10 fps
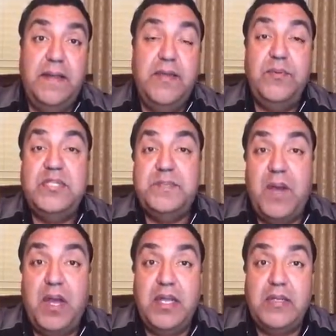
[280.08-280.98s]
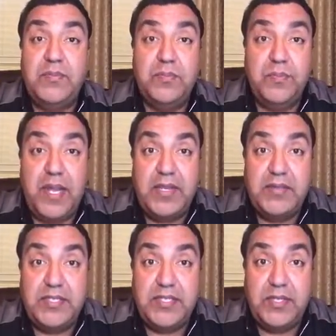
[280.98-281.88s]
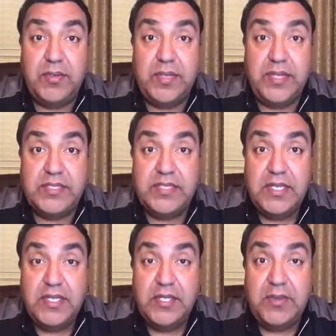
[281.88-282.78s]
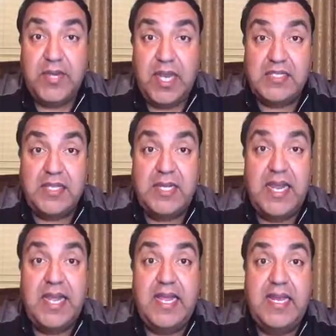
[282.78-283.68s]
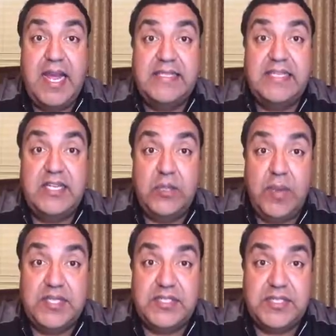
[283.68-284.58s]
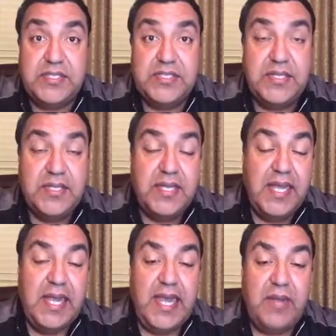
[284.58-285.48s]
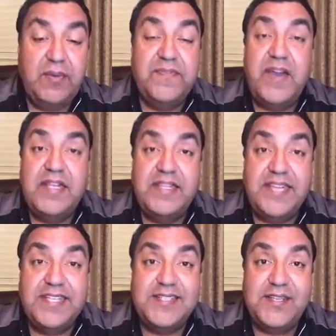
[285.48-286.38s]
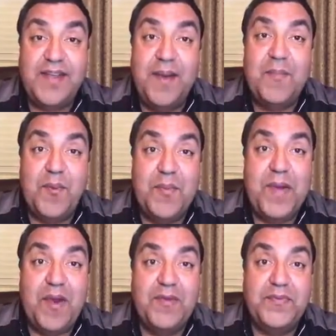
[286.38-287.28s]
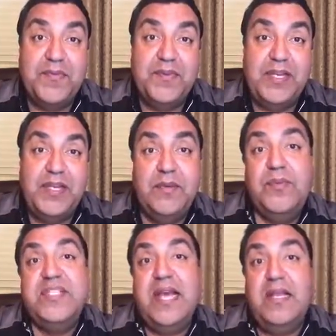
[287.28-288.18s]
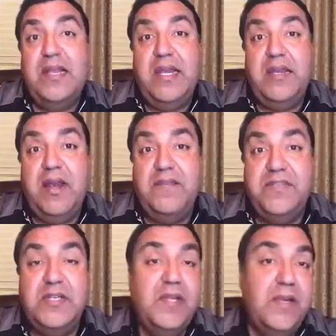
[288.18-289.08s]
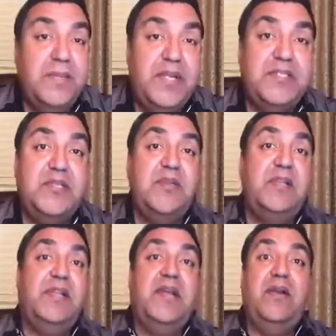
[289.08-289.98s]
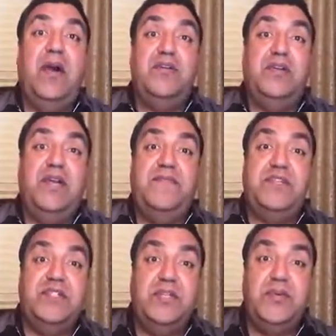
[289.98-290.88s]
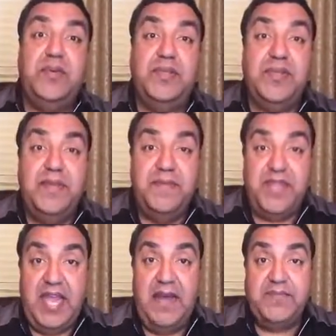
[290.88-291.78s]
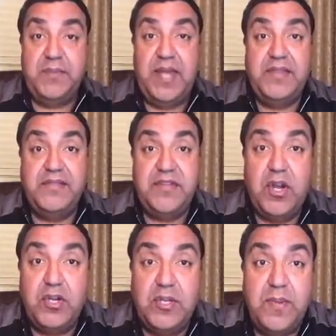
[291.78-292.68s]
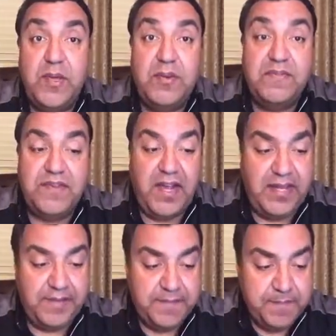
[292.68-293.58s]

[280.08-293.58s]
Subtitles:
You respond by using curiosity and asking questions. And we find that that's a lot more powerful than retaliating often, because then later on you're going to have to deal with the aftermath of an argument or a fight.